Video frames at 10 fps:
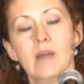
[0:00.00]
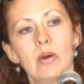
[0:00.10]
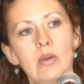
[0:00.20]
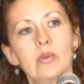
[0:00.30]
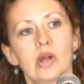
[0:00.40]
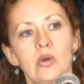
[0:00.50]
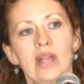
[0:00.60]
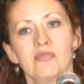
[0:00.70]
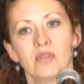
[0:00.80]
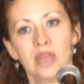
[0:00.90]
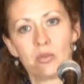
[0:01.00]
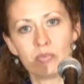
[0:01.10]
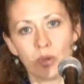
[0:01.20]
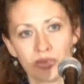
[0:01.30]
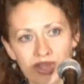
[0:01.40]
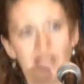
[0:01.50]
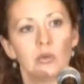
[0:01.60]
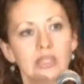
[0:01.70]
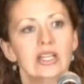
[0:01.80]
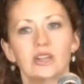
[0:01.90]
but we were grateful they were both
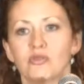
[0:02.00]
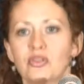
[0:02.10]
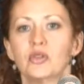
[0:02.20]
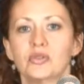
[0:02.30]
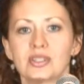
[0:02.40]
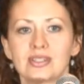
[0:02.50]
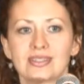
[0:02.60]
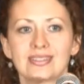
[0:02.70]
equally confused.